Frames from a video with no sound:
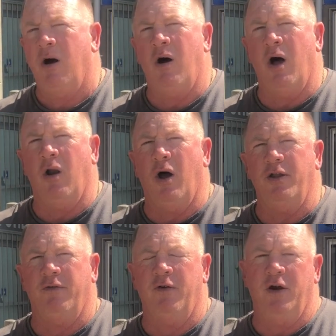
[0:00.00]

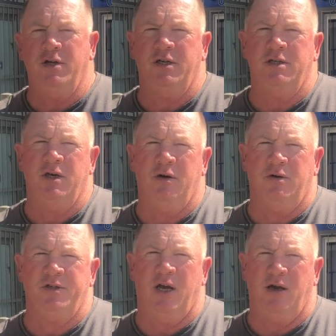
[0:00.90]
highlight the features, and
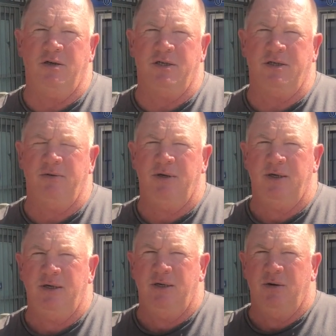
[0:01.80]
also just
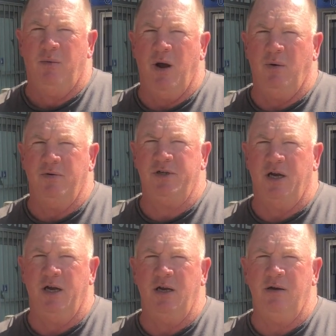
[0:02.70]
where we've
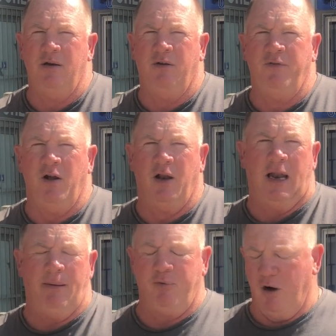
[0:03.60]
seen a few
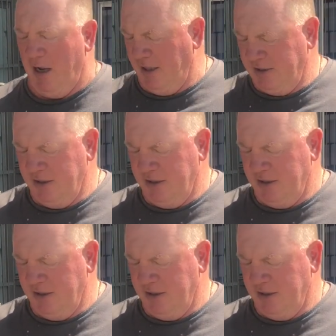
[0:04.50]
little upgrades.